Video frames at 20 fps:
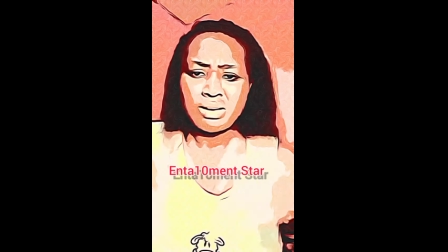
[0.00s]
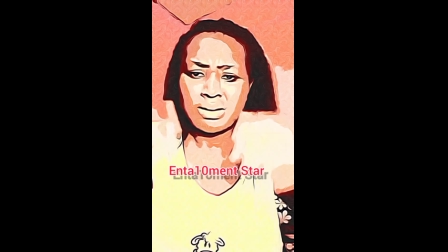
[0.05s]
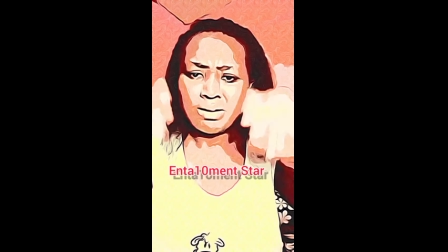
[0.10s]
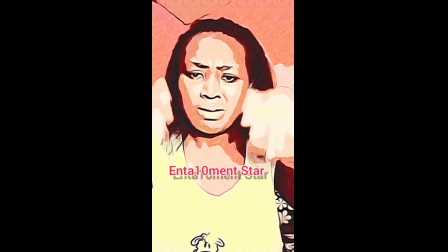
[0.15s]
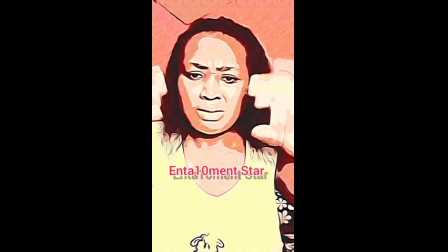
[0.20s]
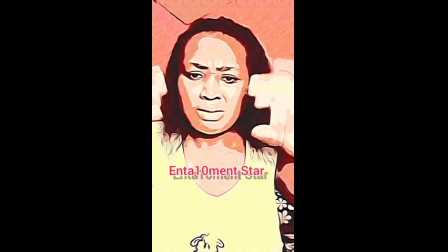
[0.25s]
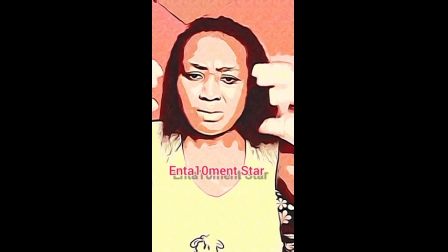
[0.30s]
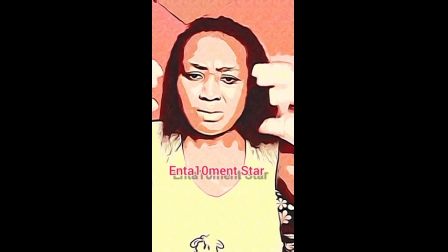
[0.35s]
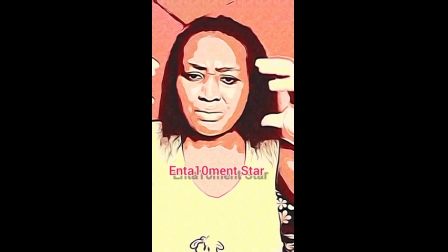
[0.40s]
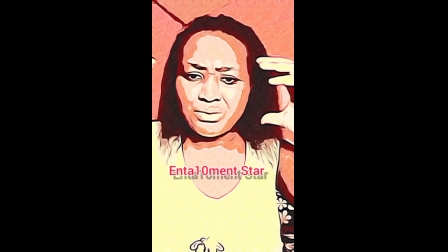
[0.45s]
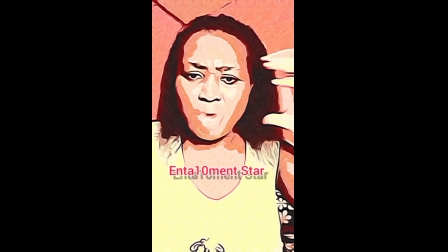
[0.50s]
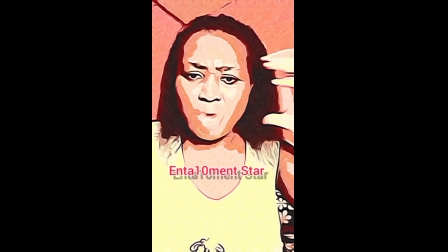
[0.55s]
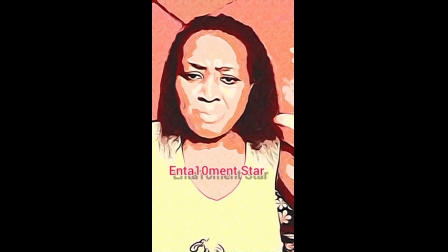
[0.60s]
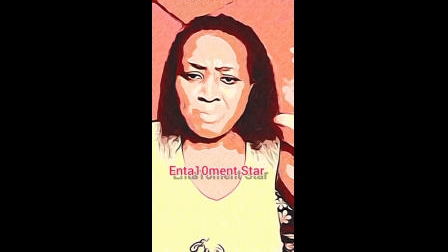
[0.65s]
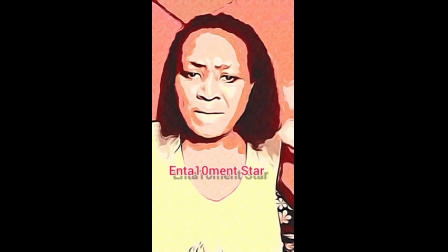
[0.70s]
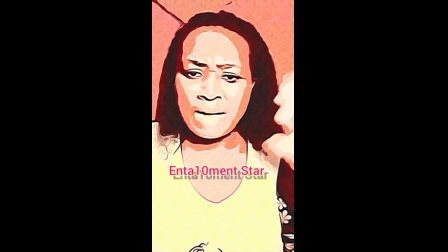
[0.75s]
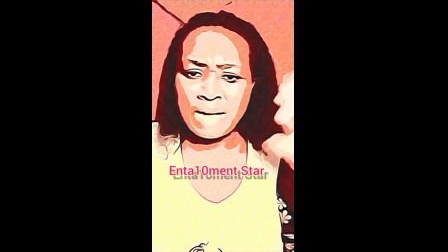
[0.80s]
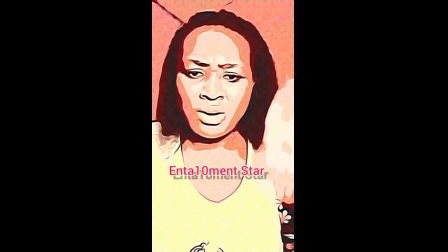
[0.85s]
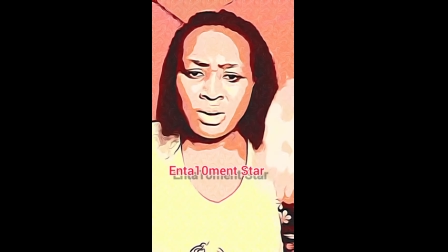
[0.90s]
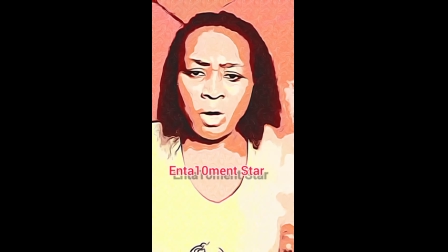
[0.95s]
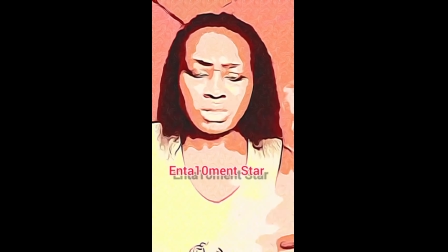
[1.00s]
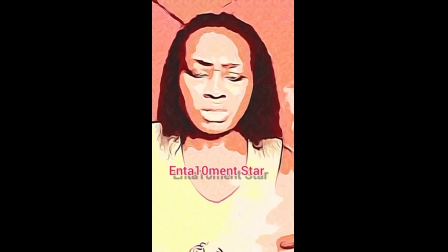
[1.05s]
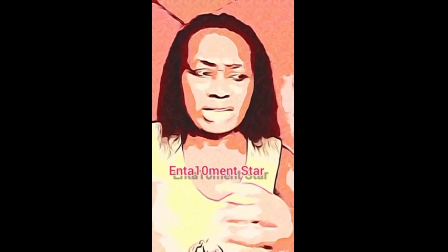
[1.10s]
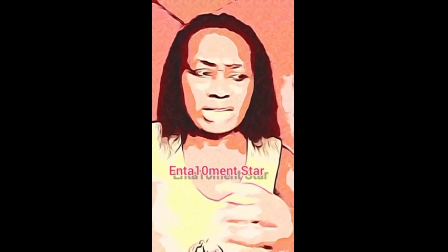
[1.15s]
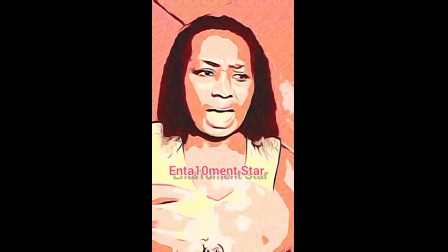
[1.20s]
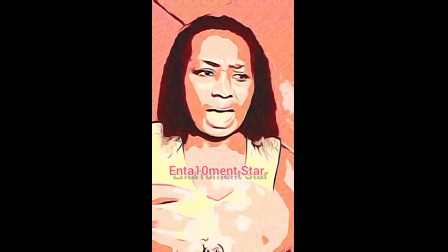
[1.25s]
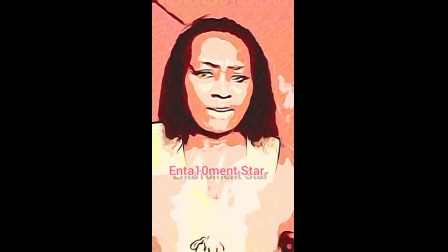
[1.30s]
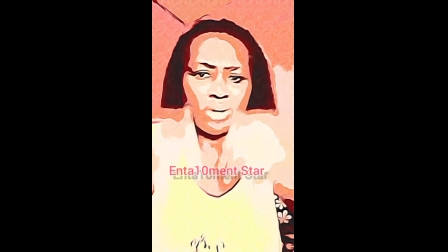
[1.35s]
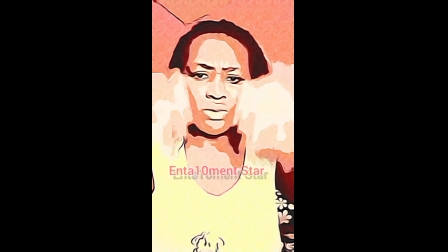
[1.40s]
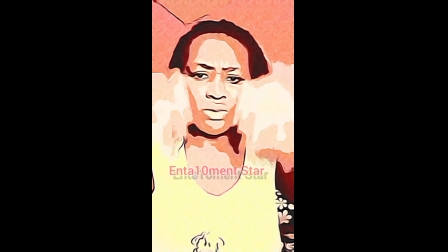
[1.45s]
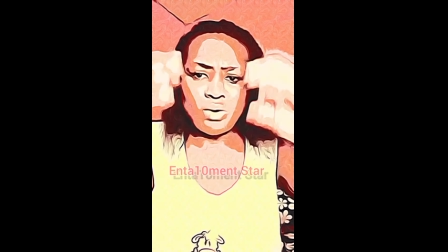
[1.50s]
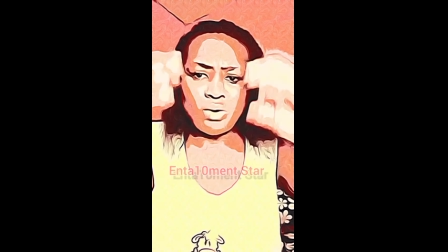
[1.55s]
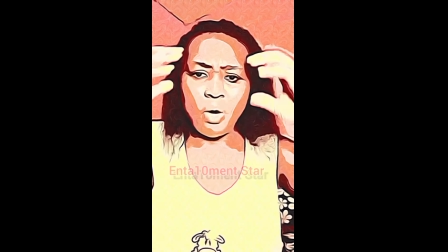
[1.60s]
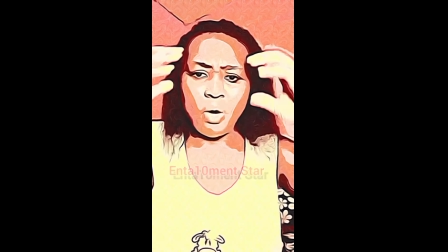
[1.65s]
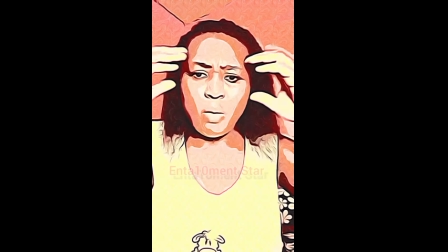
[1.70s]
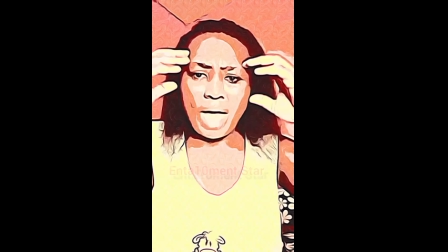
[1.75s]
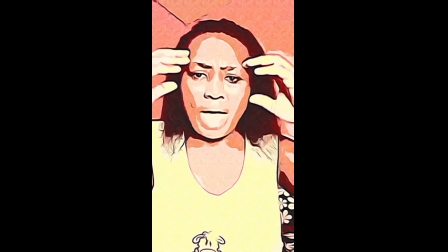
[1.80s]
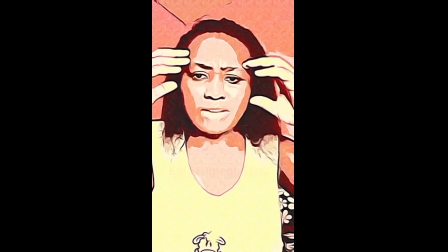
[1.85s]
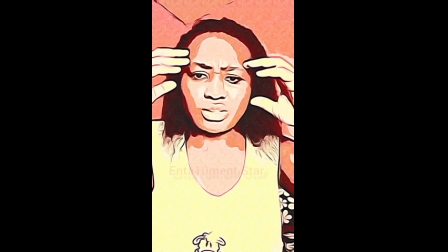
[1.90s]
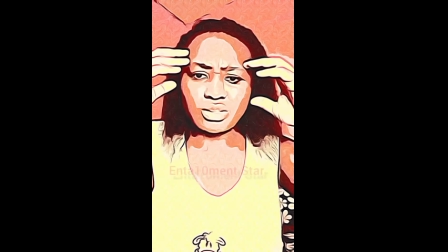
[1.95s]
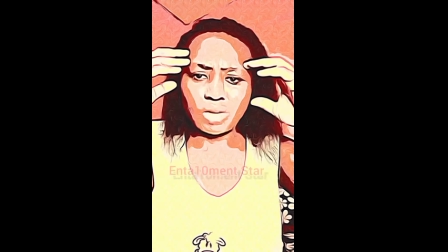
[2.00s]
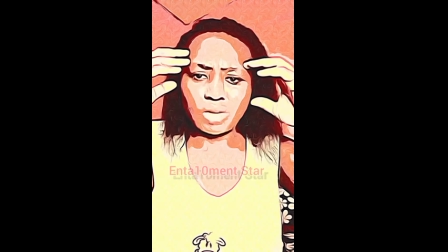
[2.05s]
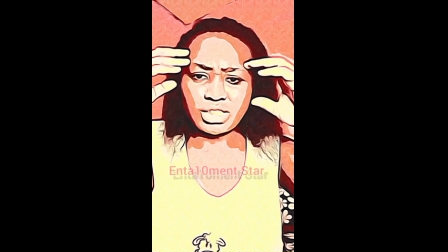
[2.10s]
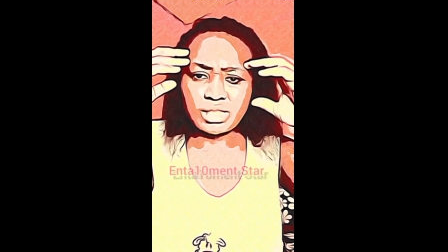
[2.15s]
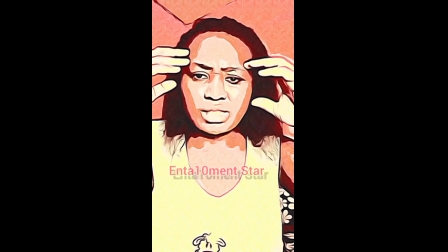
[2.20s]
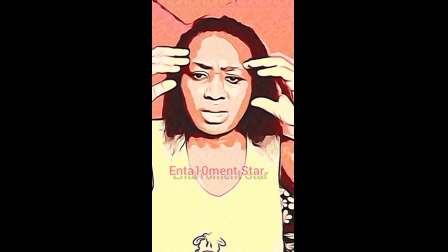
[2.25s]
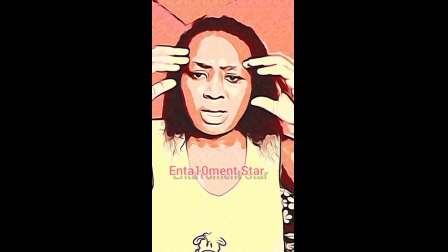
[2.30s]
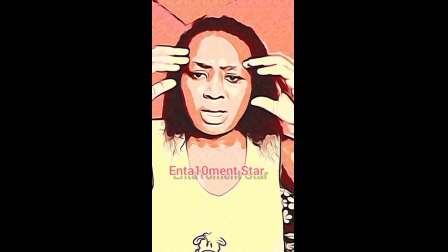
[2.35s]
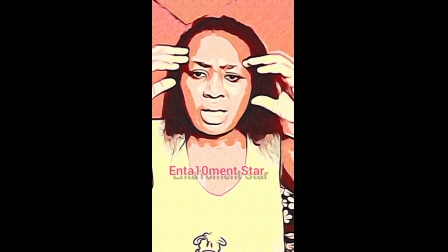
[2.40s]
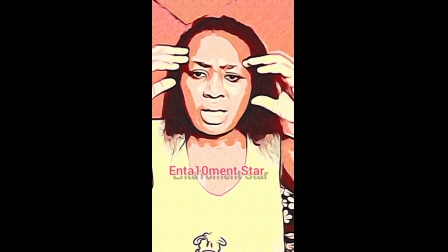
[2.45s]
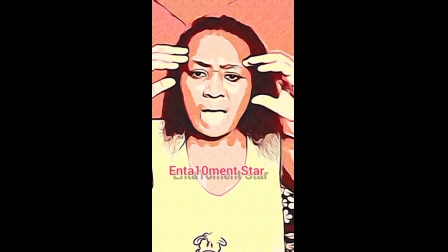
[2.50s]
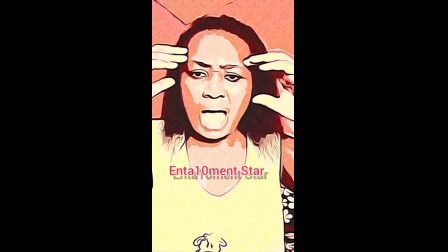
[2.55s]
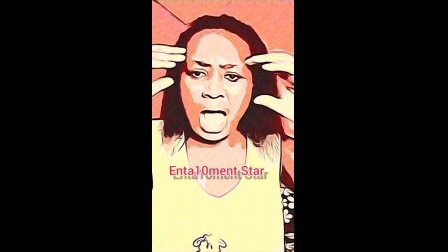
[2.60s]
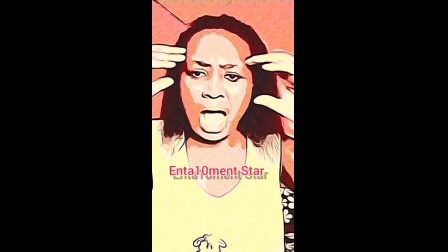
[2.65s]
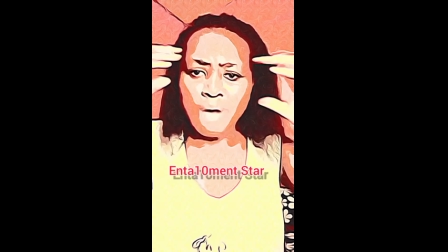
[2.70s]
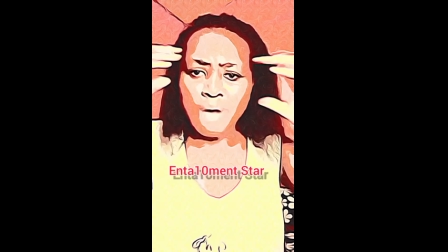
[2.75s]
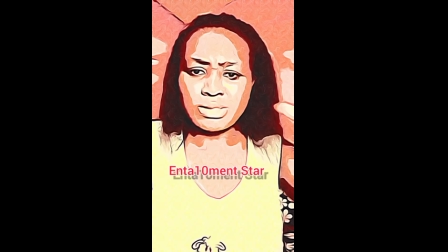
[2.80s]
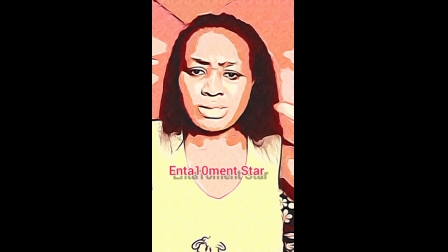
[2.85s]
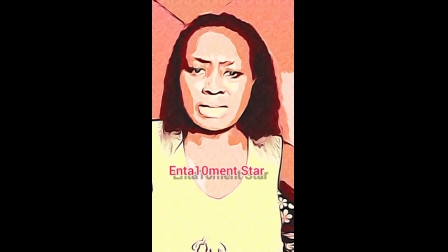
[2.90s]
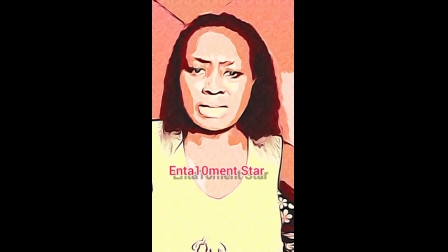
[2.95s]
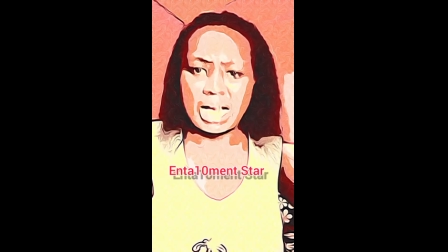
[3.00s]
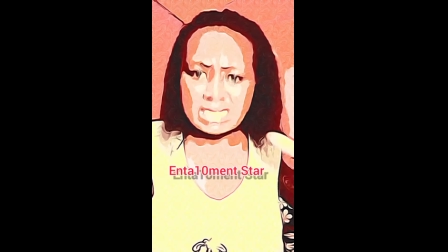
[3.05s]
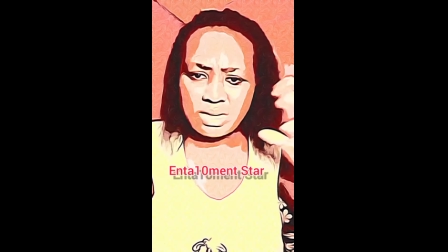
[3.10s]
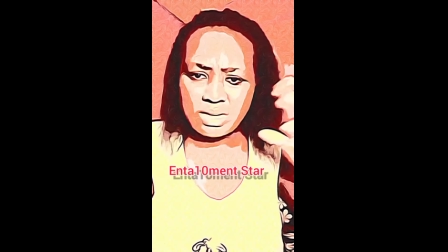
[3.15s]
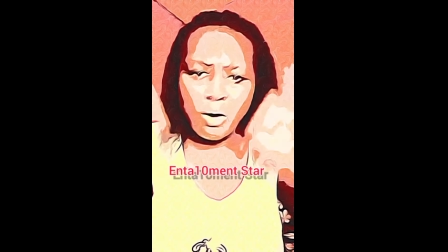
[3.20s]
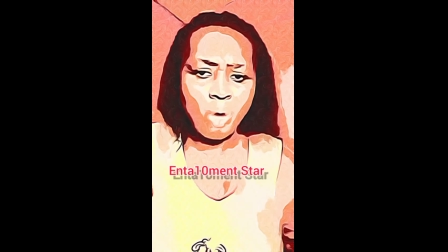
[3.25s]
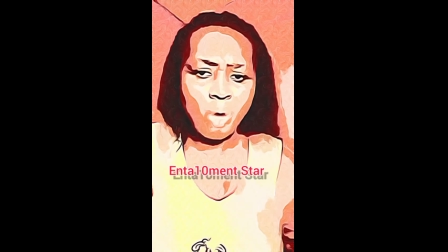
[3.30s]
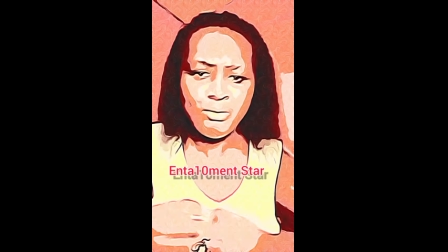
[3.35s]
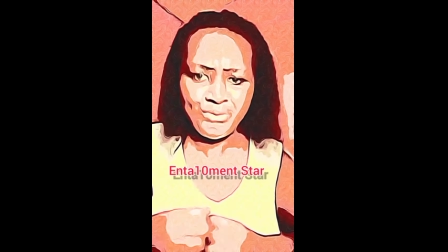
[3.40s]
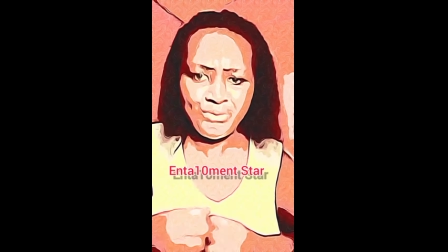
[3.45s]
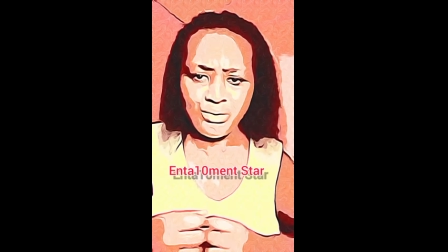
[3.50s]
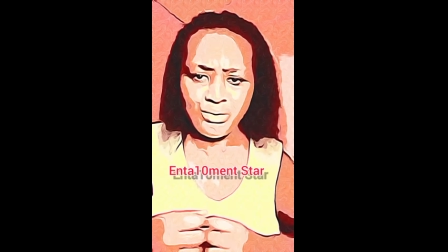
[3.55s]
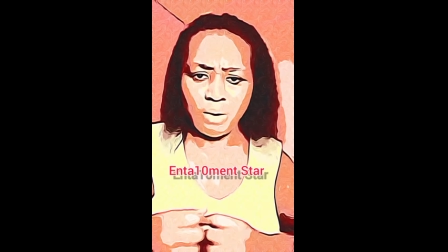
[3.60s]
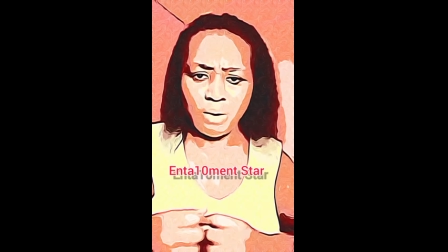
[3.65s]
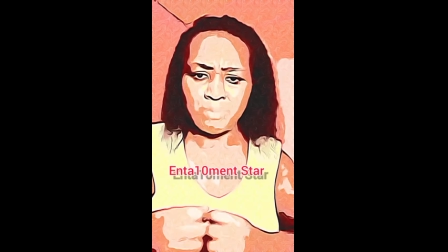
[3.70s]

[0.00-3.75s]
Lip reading: from the north, I don't know where such house has come from.